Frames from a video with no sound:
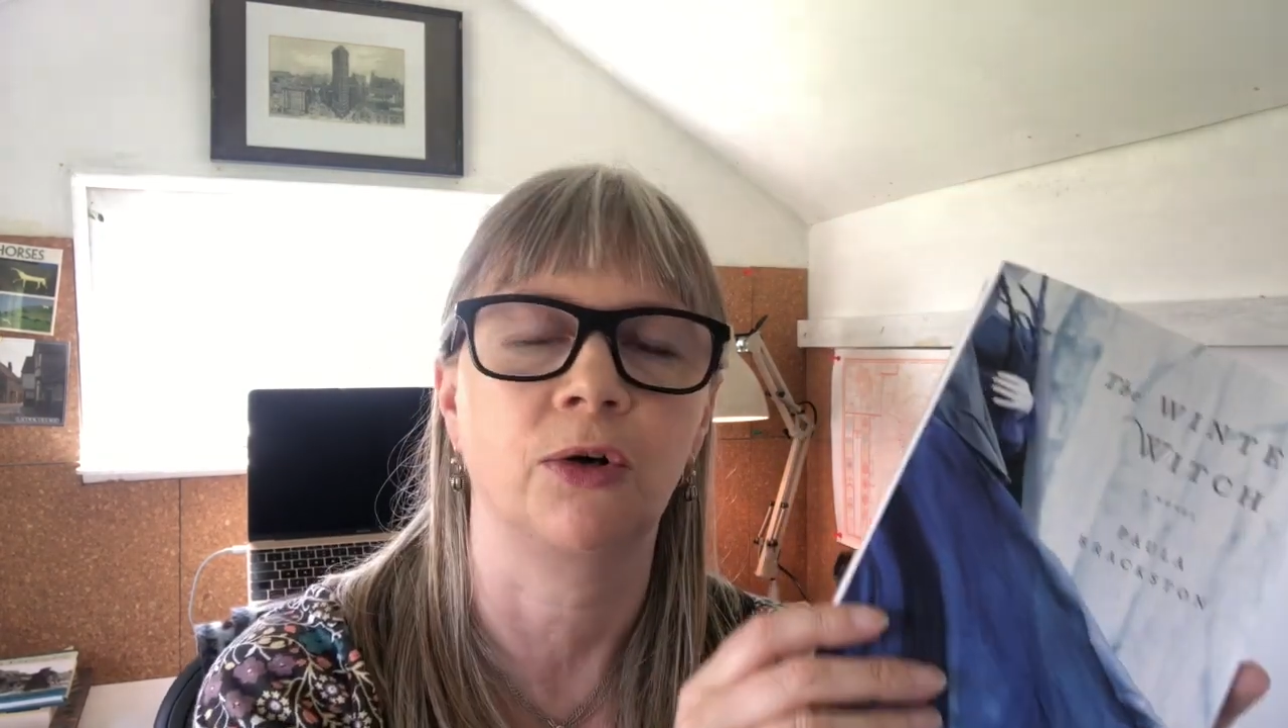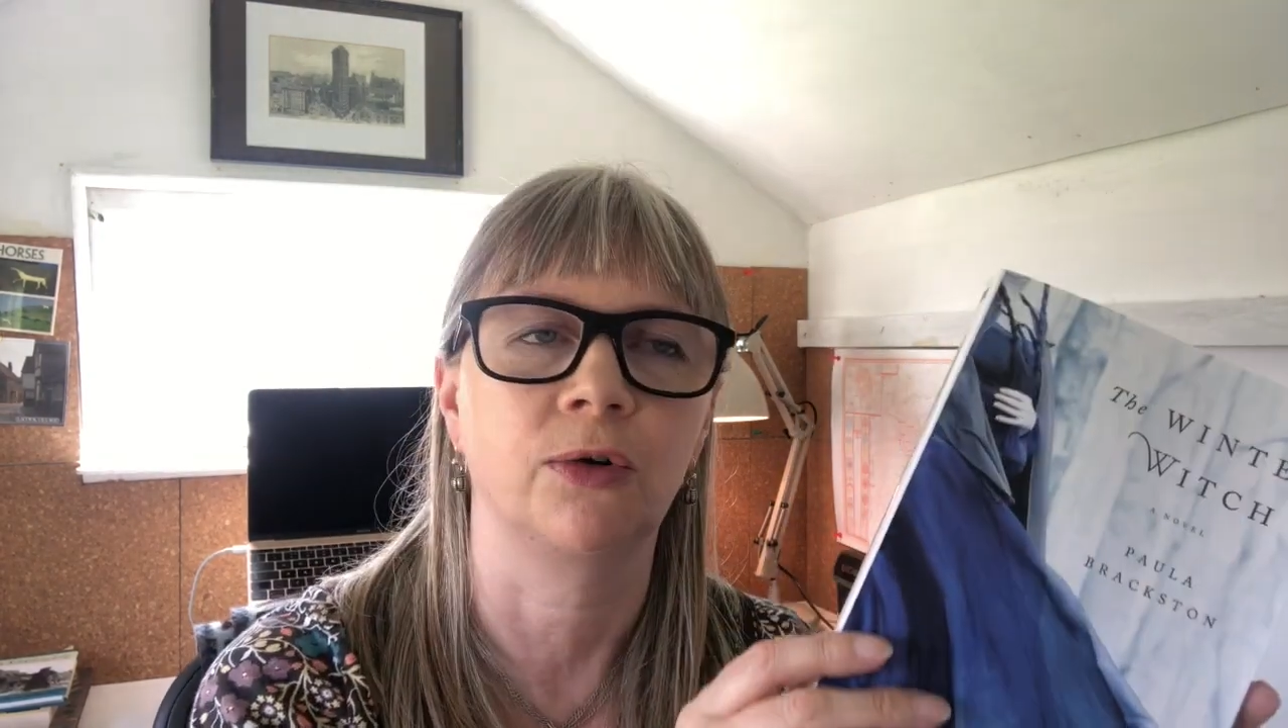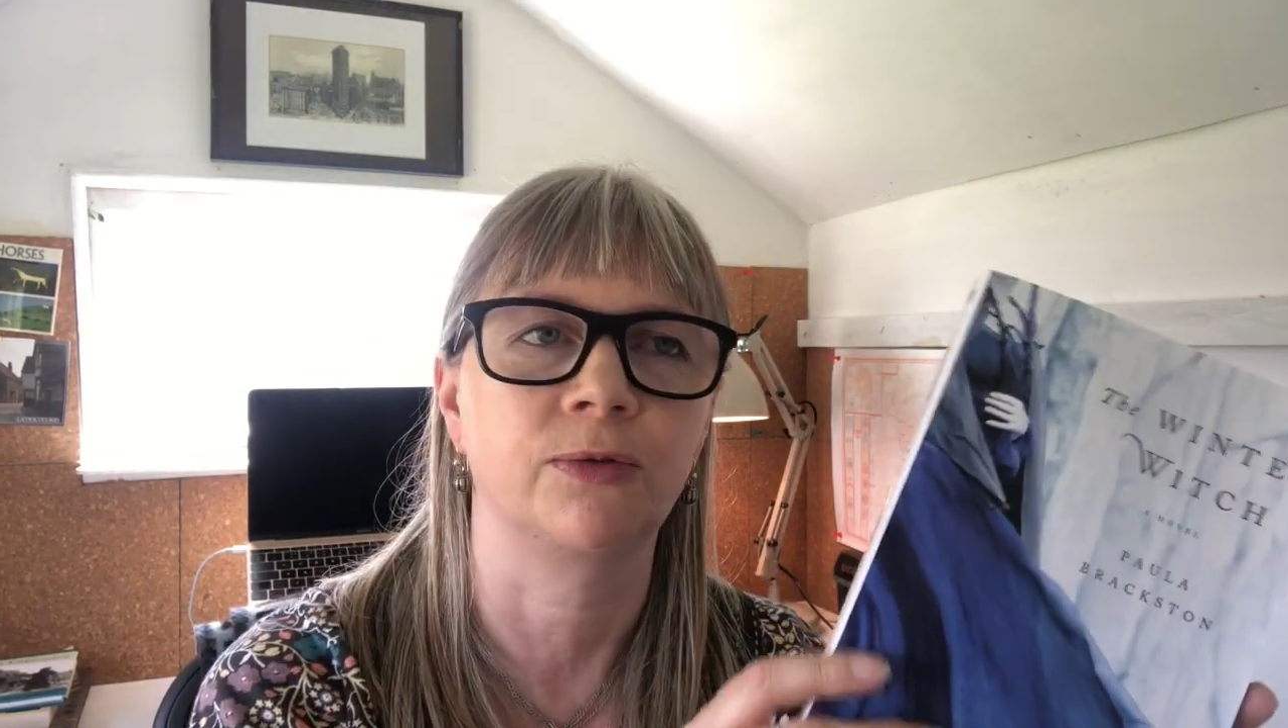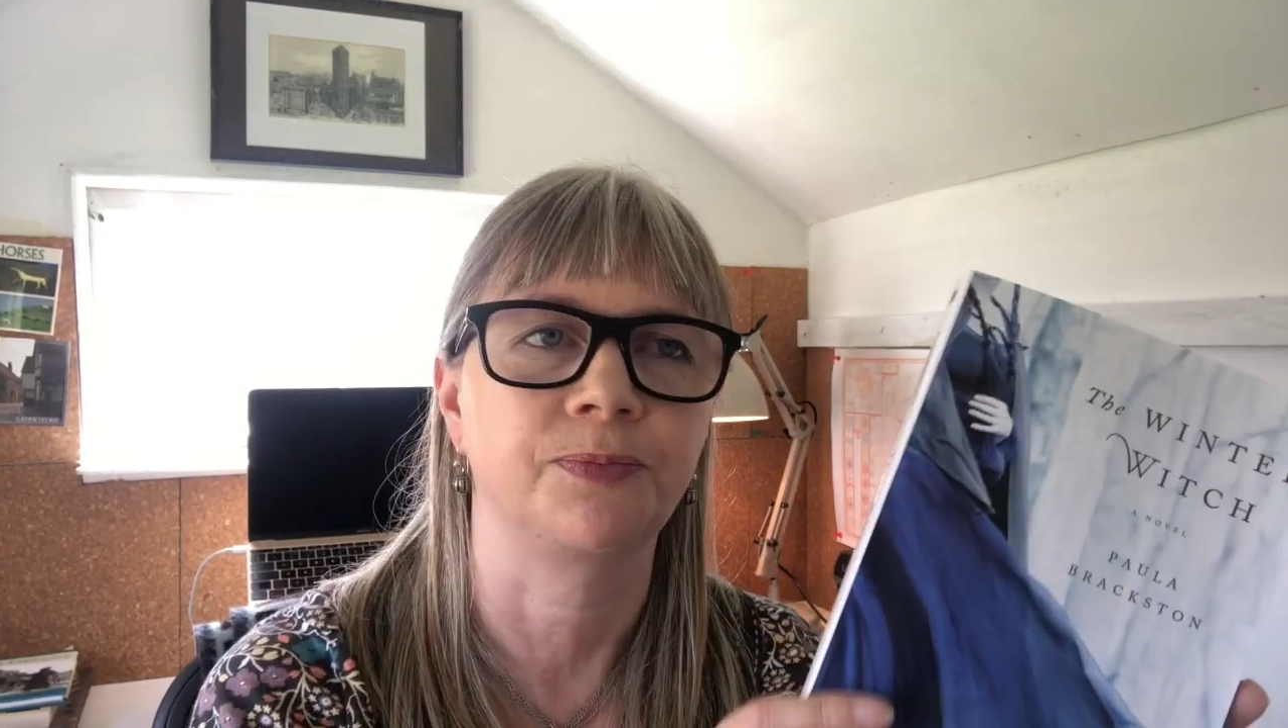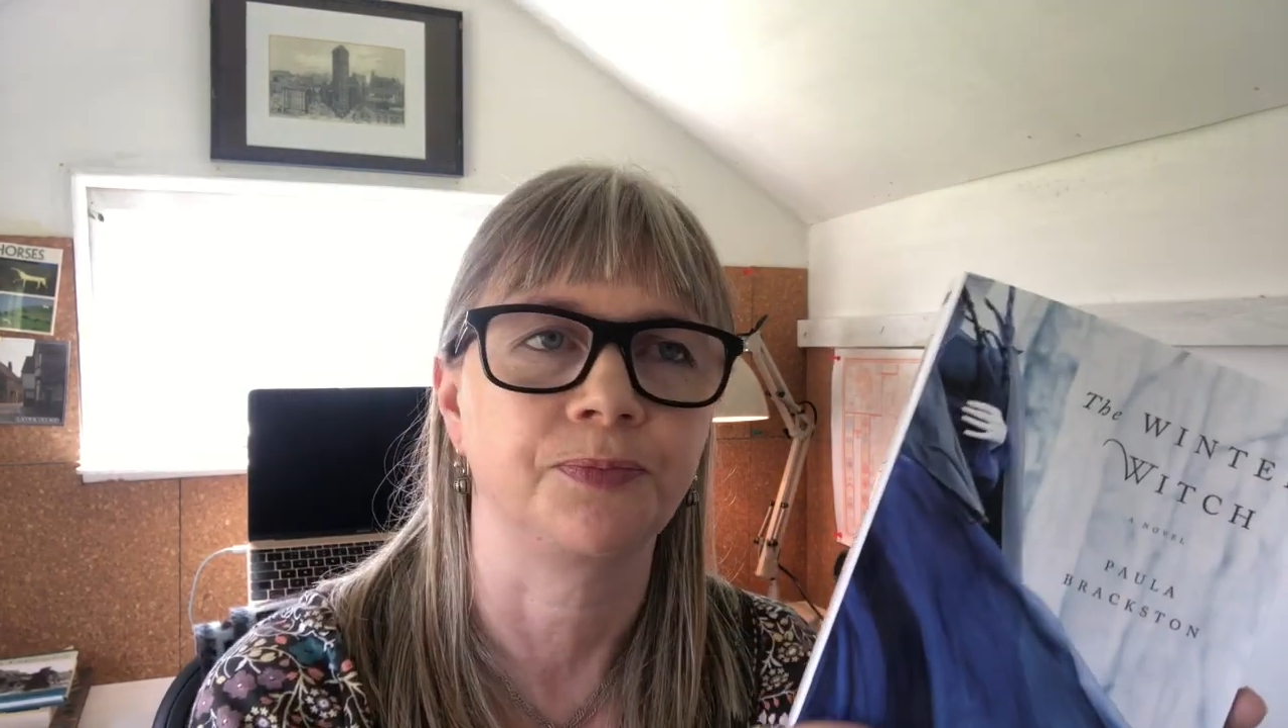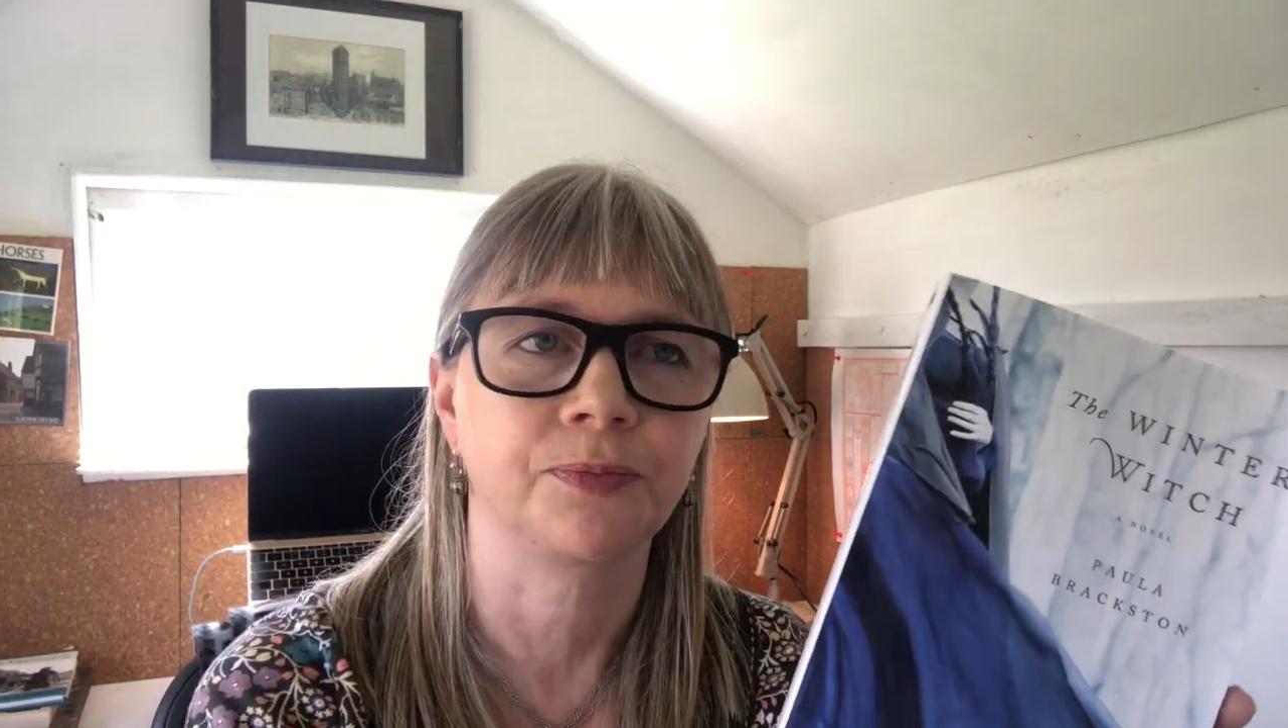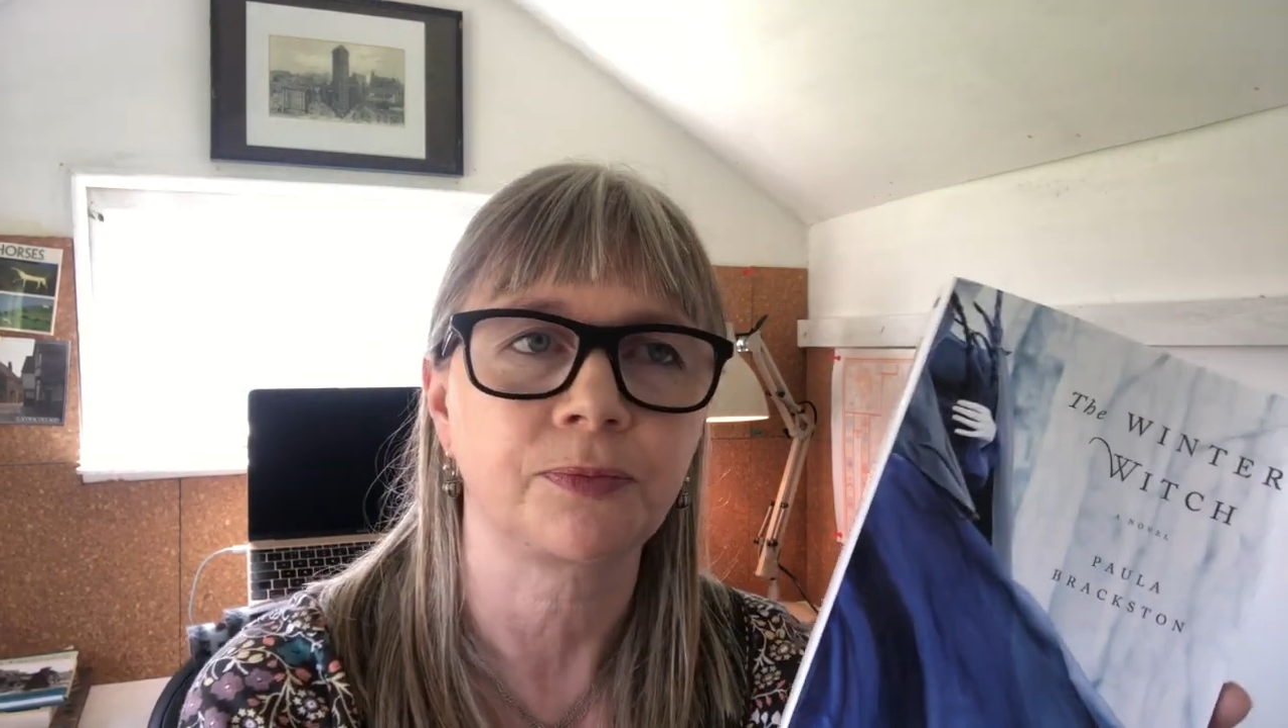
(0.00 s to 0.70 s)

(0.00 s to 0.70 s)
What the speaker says: on